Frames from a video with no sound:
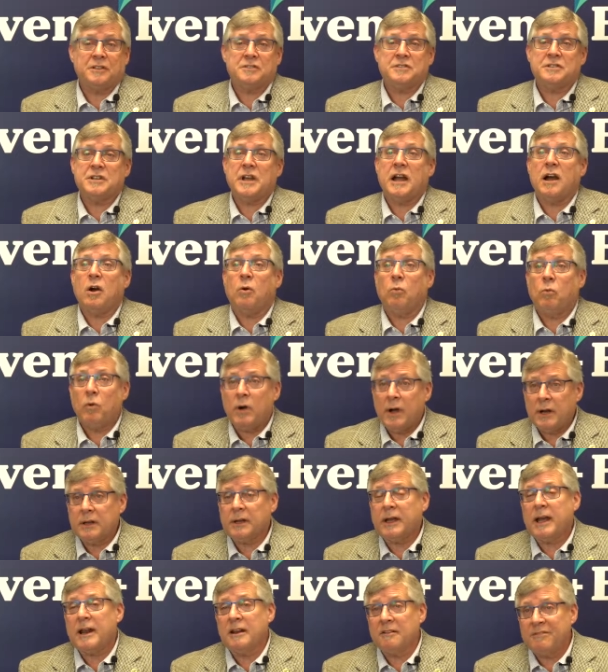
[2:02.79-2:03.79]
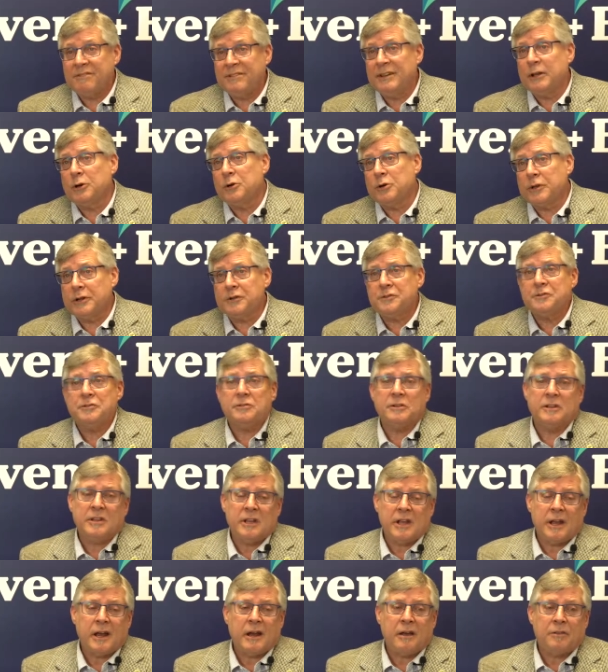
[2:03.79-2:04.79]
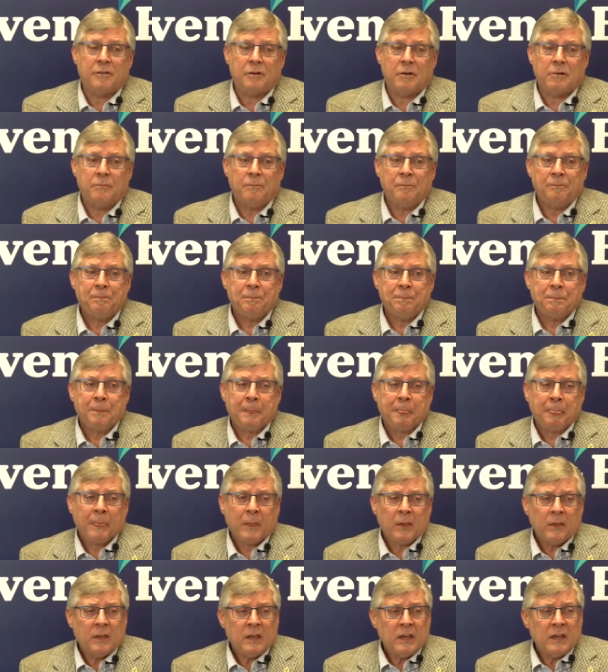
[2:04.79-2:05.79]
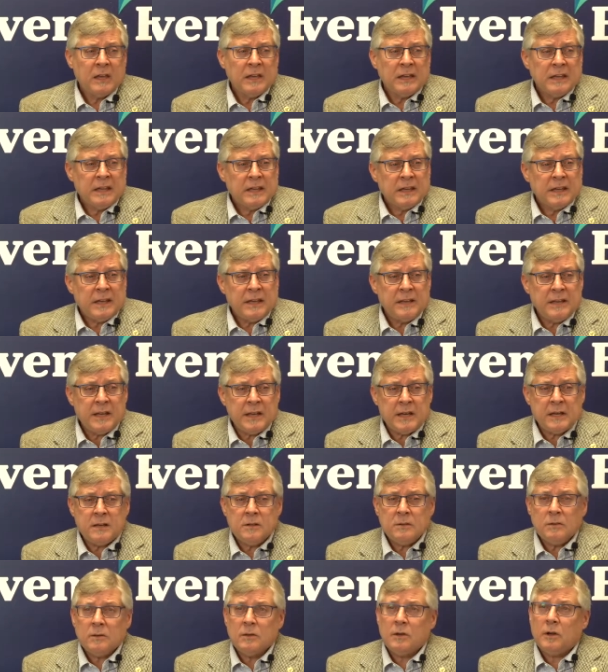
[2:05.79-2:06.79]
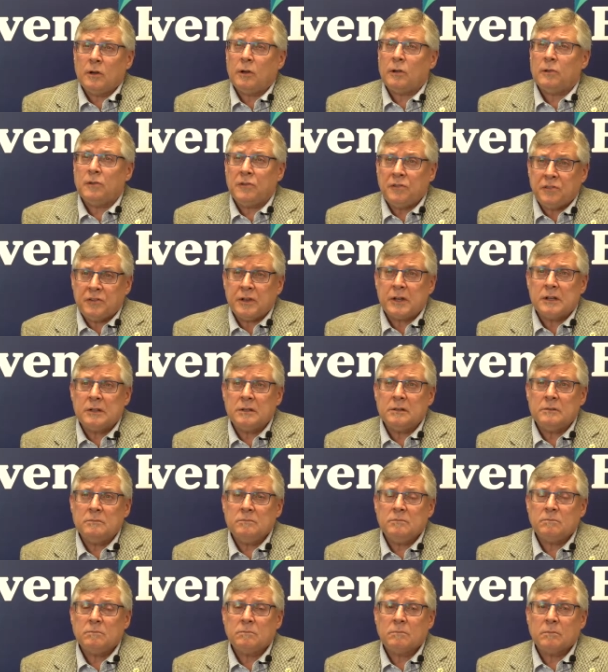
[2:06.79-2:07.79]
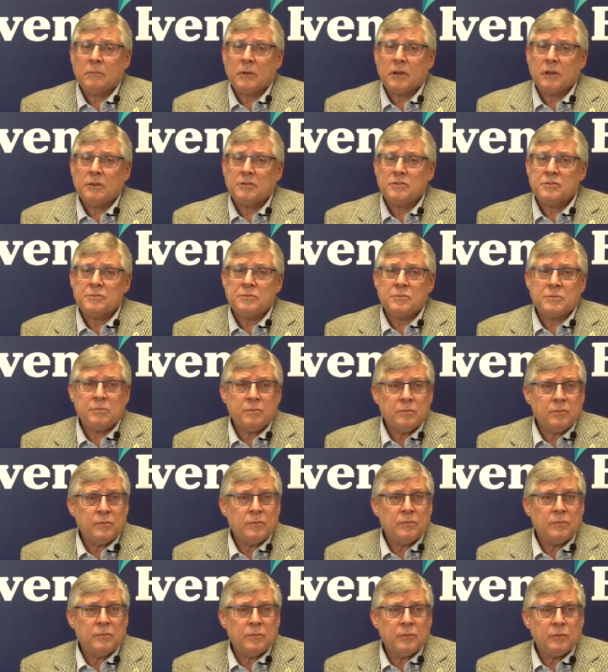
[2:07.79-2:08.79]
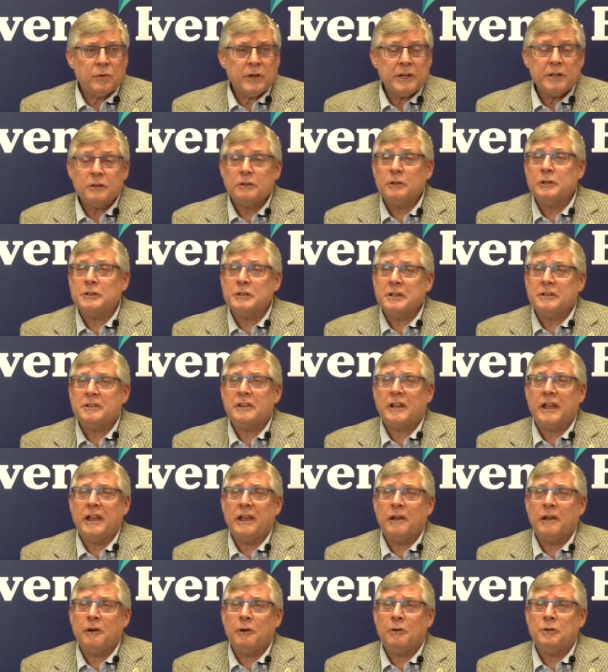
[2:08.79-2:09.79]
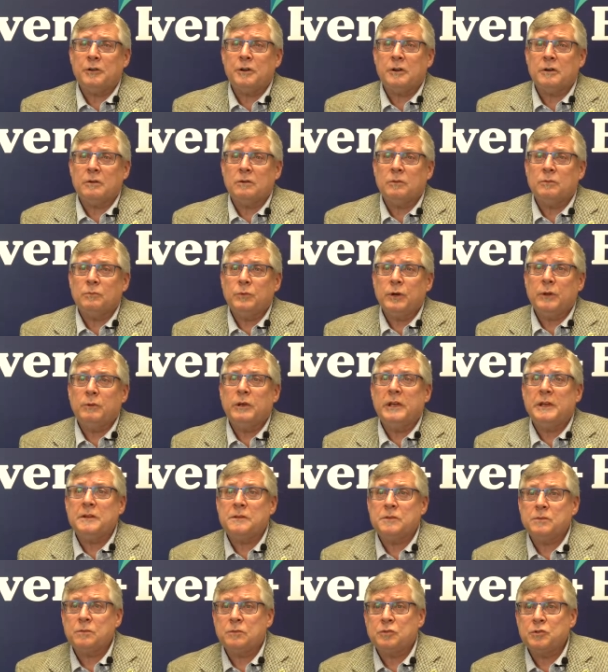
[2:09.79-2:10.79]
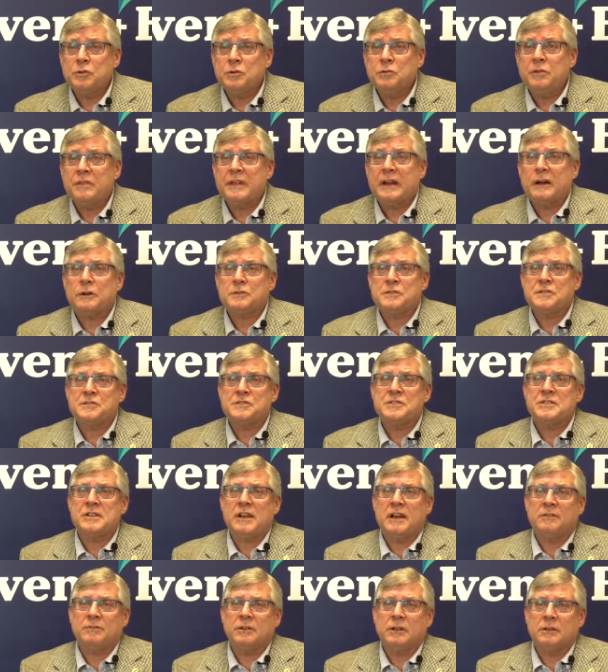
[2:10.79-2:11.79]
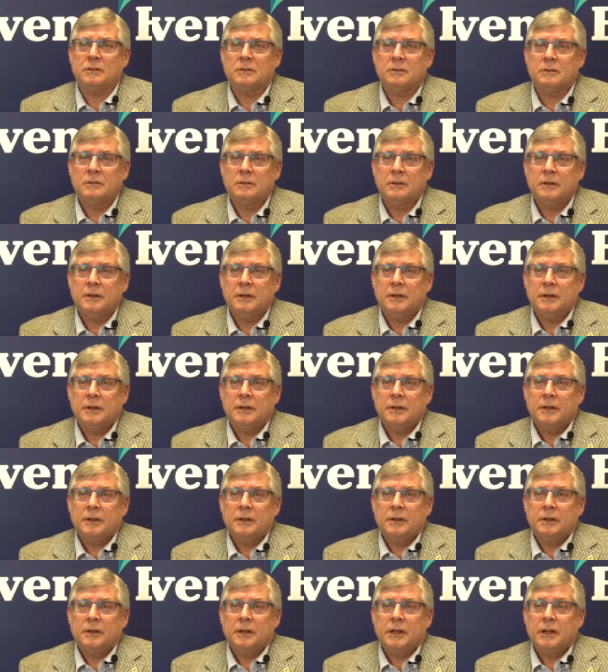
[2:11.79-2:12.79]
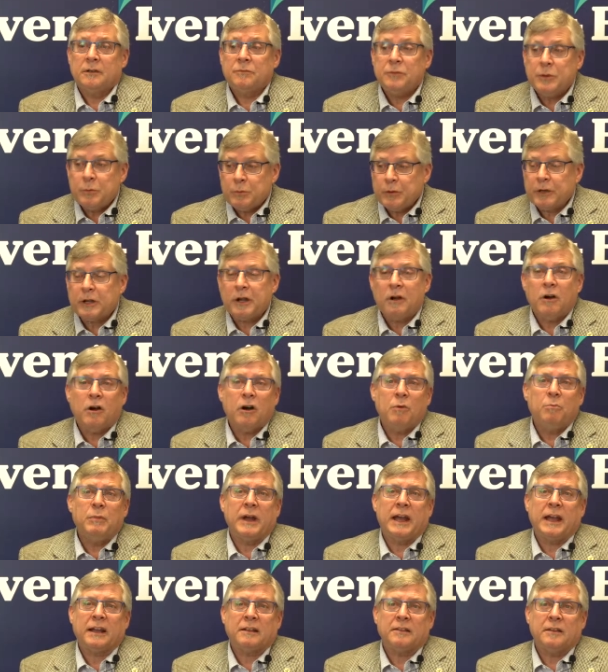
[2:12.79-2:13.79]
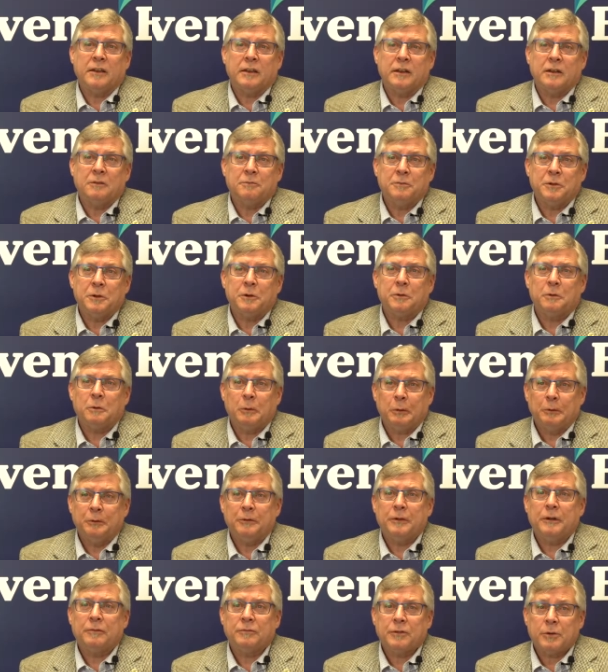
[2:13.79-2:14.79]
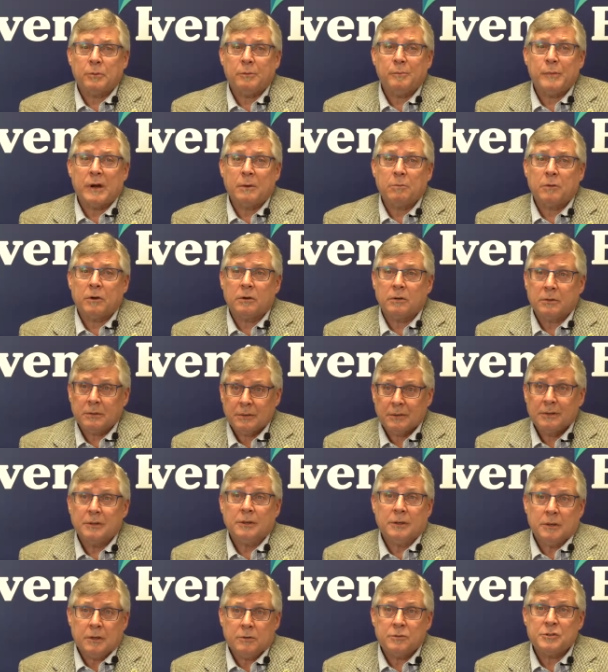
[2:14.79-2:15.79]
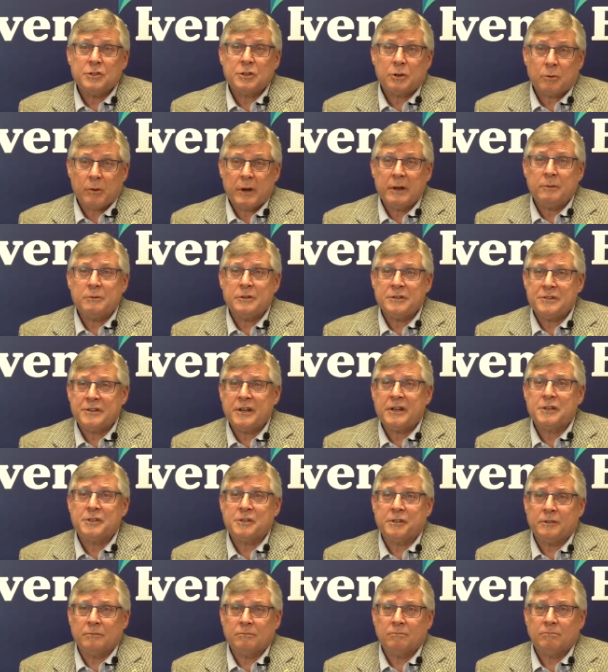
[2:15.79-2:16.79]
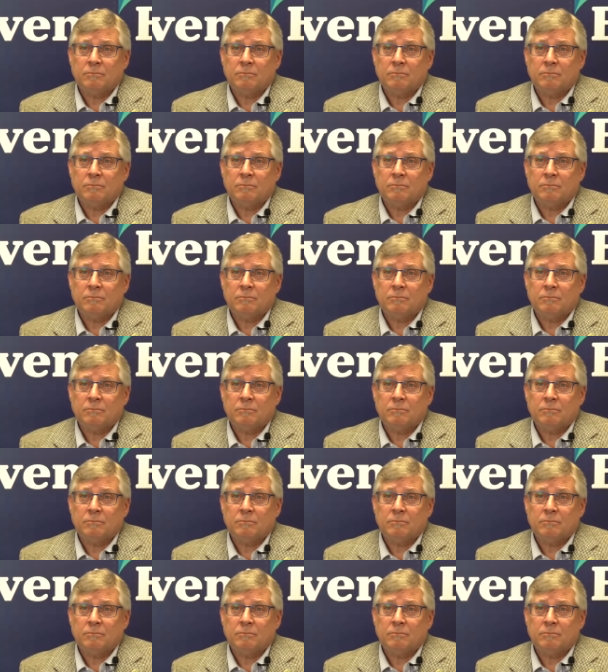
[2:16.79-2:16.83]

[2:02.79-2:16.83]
see how one kind of flowed into the other. And then all of a sudden, when you looked at the calendar, we hit 2007. And if you recall back then, if you're old enough to remember, it was the Great Recession.